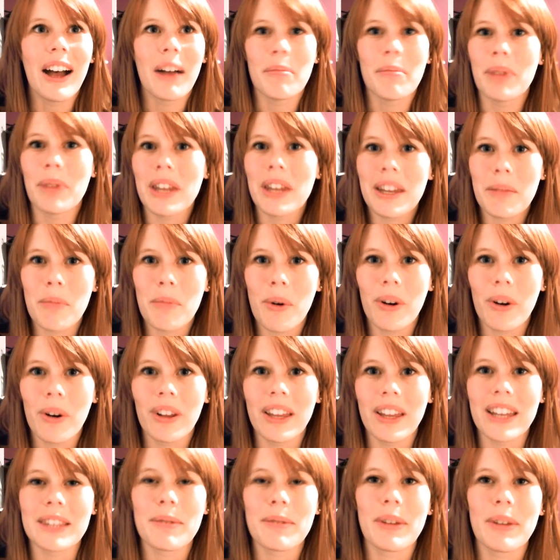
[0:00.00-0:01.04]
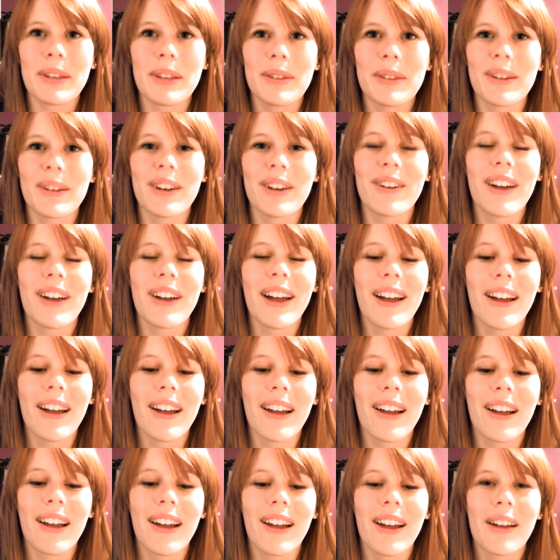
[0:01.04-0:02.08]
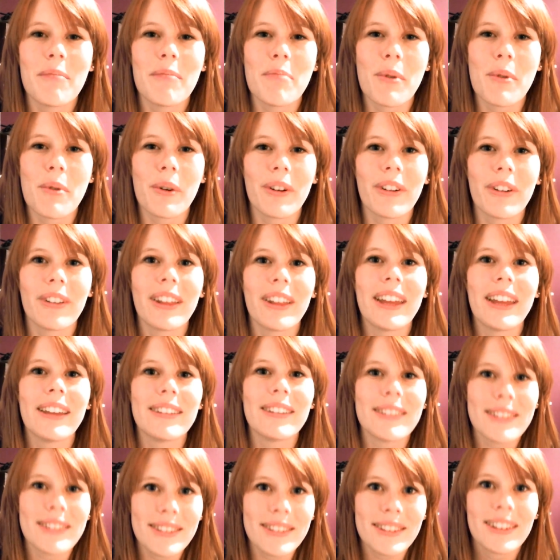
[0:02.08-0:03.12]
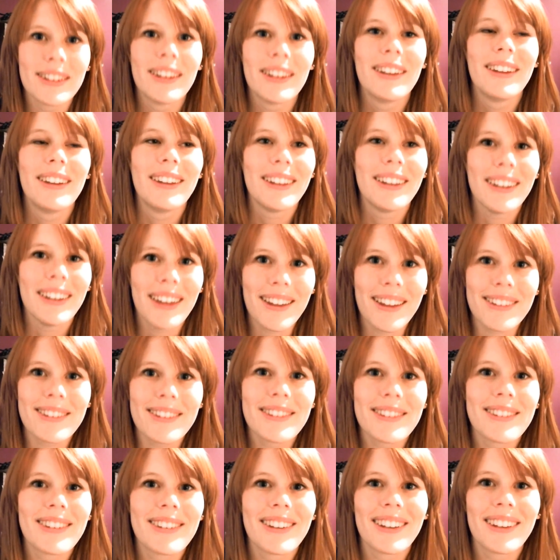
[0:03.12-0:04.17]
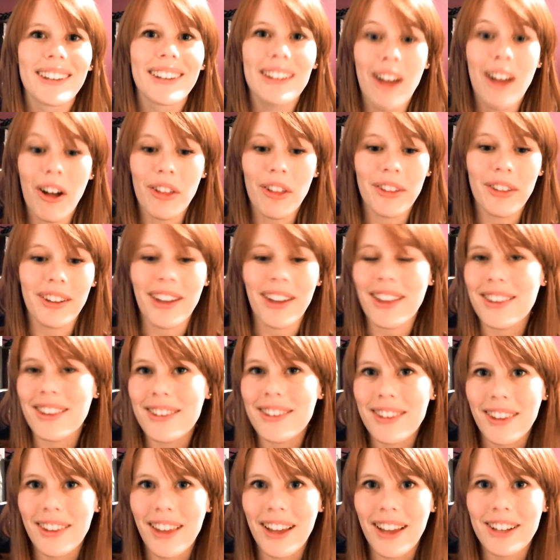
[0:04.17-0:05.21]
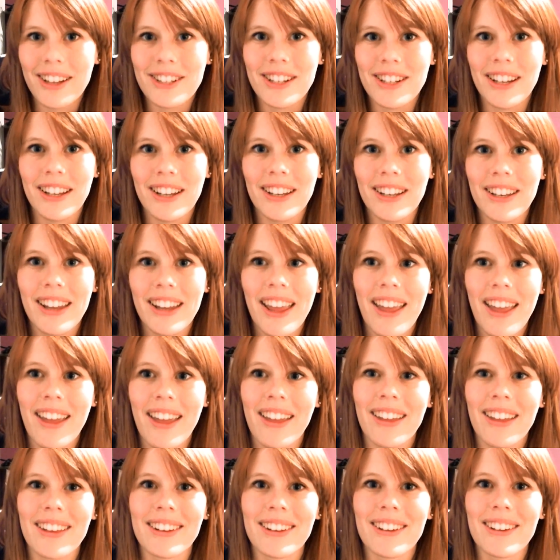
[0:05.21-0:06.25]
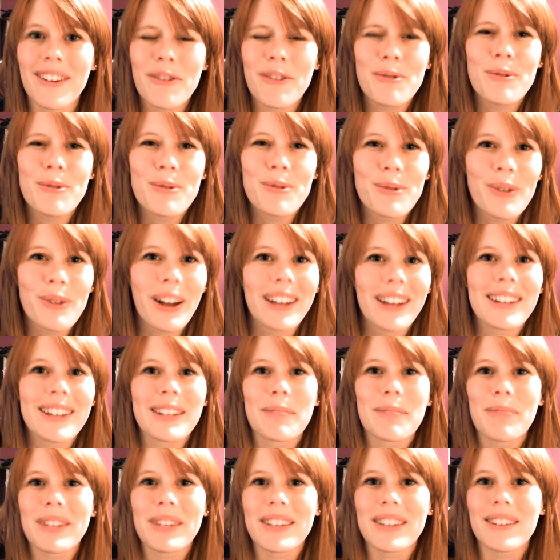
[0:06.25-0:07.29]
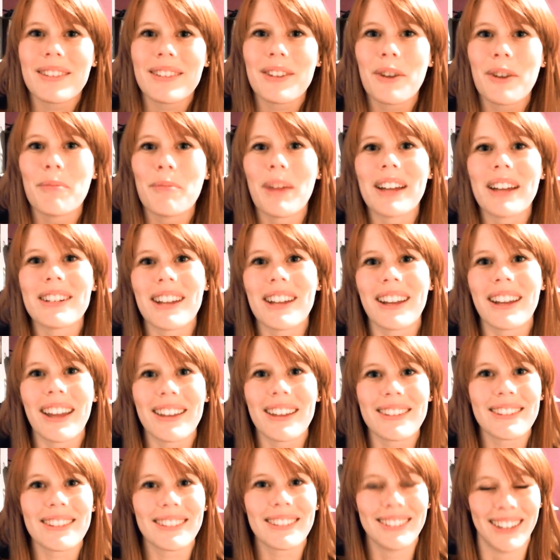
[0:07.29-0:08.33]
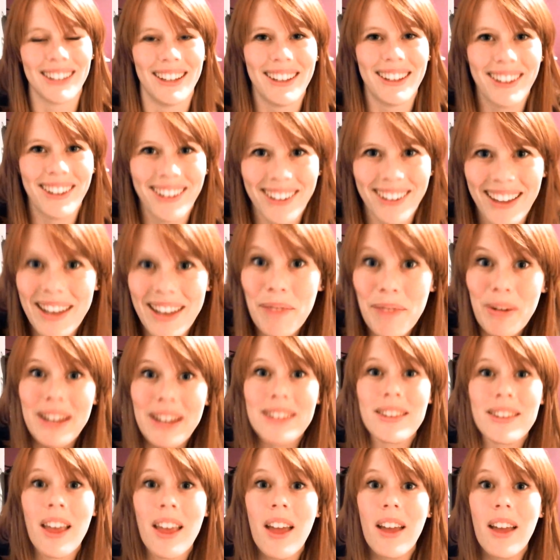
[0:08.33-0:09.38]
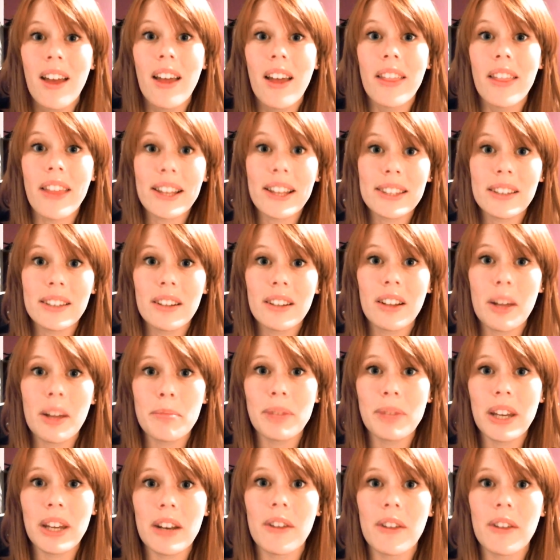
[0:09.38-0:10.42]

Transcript: being in Borderlands makes you go, Borderlands. Yes, all the gun selection, and oh, I just missed it so much, I guess. Anyways, that's a little update